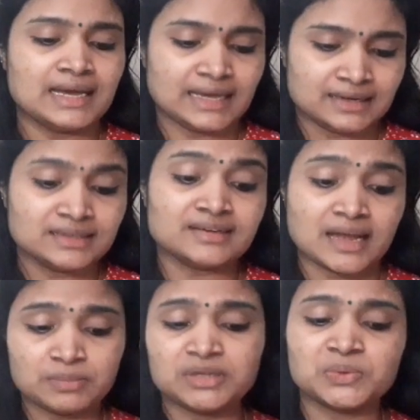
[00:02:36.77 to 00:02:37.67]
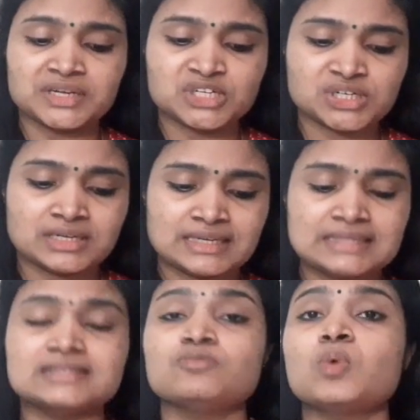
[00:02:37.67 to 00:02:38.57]
and the time duration
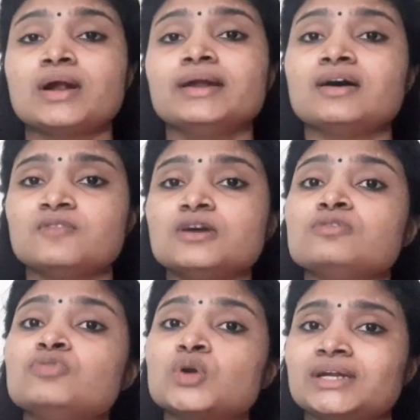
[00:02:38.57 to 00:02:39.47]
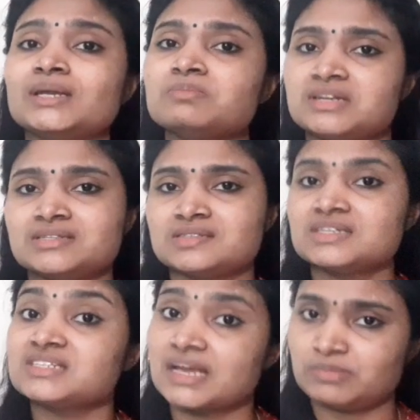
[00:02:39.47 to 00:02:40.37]
is 1 hour 40 minutes is
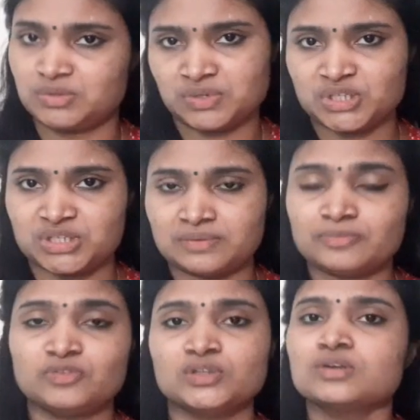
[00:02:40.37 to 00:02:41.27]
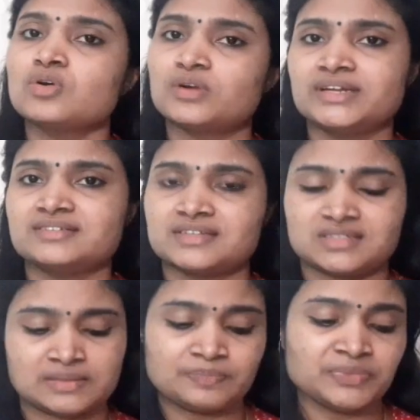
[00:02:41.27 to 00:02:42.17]
a time duration for the coding
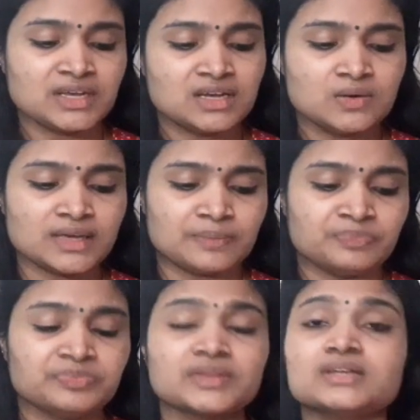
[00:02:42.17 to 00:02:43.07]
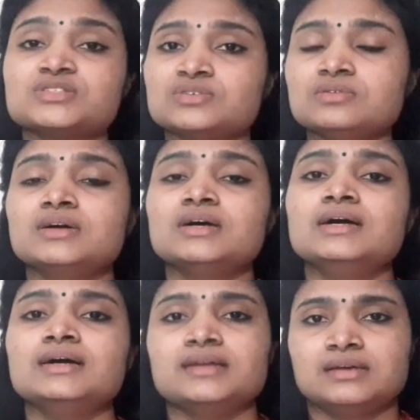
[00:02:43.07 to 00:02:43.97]
test. Okay, so
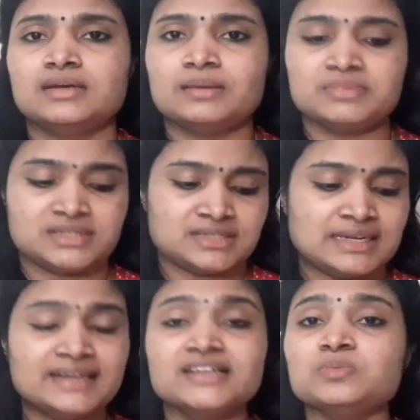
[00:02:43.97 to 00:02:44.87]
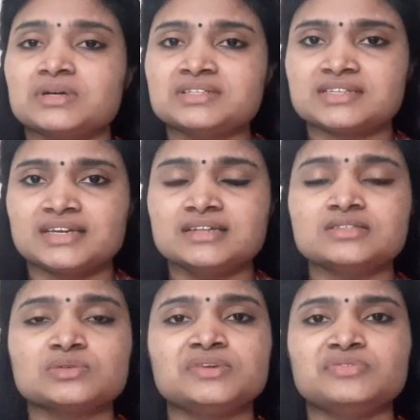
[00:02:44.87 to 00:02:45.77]
I'm telling it once again.
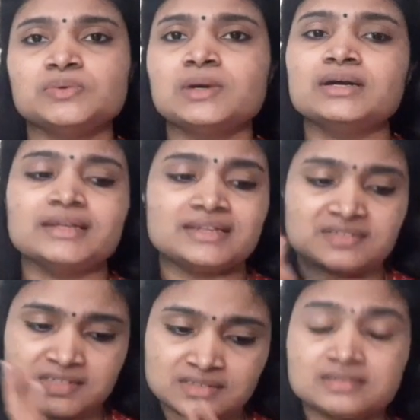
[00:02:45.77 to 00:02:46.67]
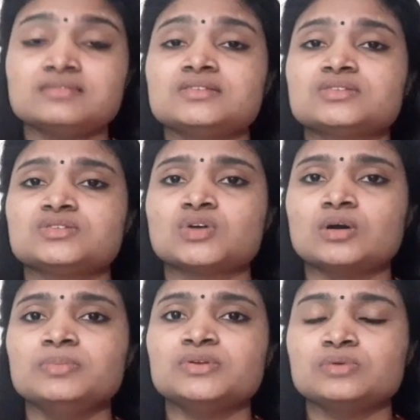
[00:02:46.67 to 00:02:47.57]
So if you are interested in this
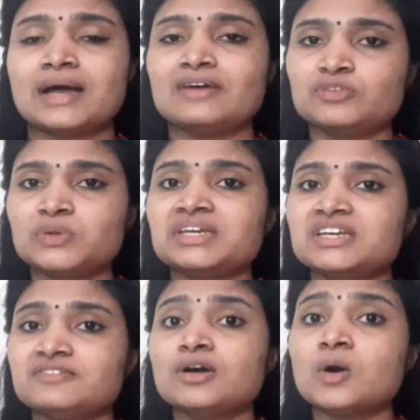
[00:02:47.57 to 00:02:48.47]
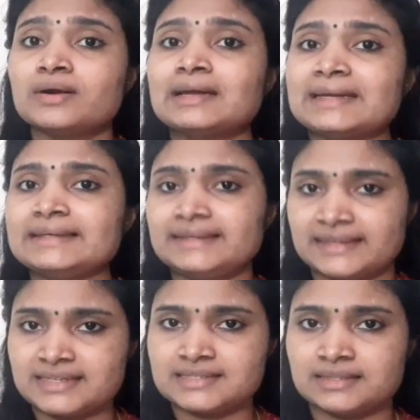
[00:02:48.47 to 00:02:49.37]
job, you have to give the online
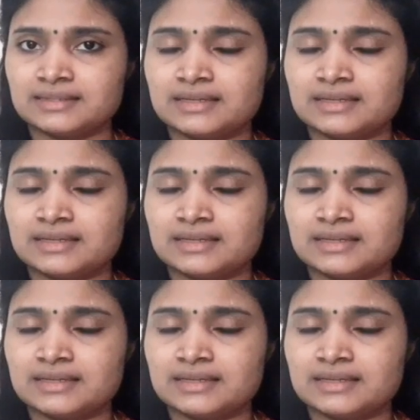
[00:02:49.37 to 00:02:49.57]
test.